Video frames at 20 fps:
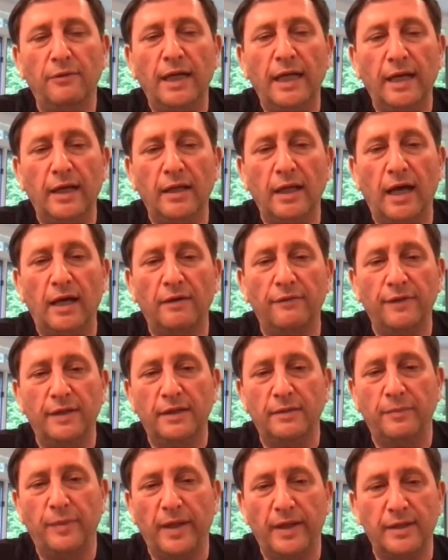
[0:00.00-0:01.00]
And really, a
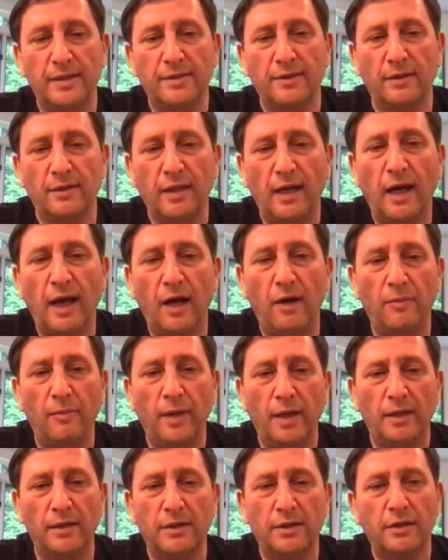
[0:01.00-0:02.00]
lot of it depends on
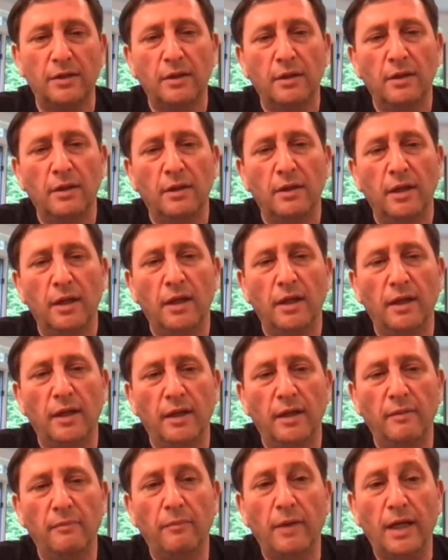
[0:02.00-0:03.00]
how much
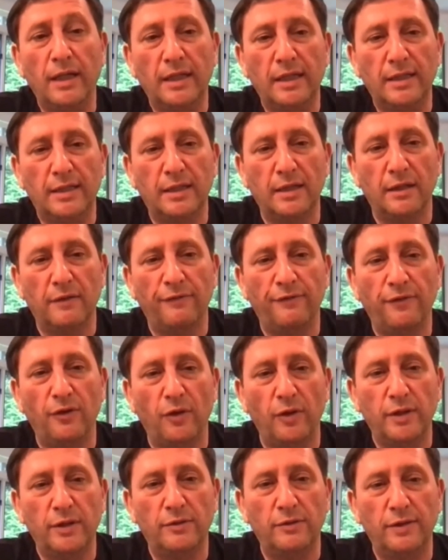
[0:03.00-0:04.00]
money is going
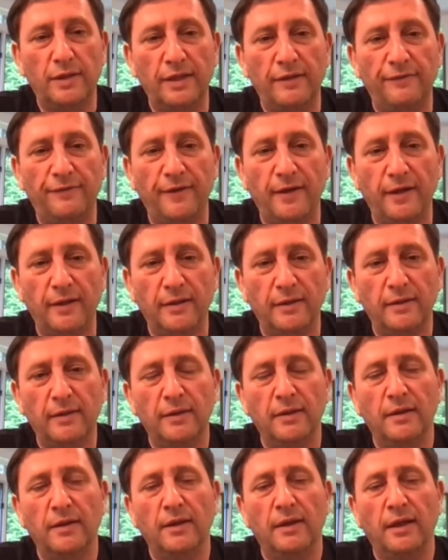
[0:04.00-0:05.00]
to flow into
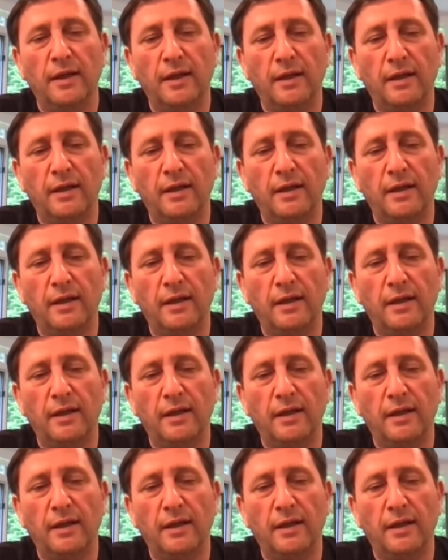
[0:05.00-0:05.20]
DeFi,